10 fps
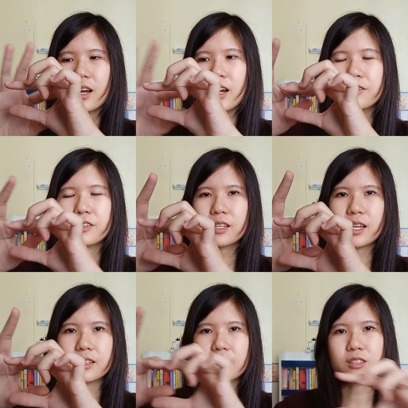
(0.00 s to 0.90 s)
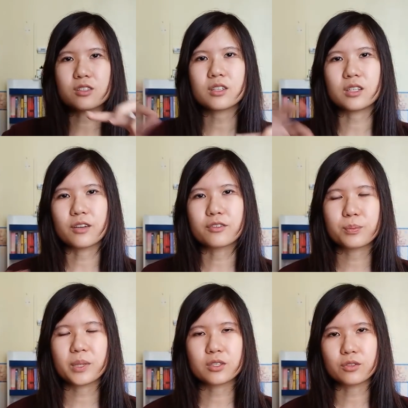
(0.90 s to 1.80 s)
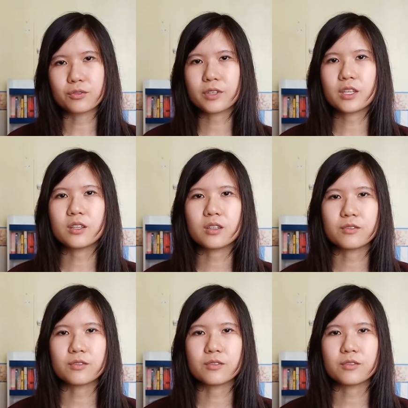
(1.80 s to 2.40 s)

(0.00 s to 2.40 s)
I feel like there's not enough space to fit in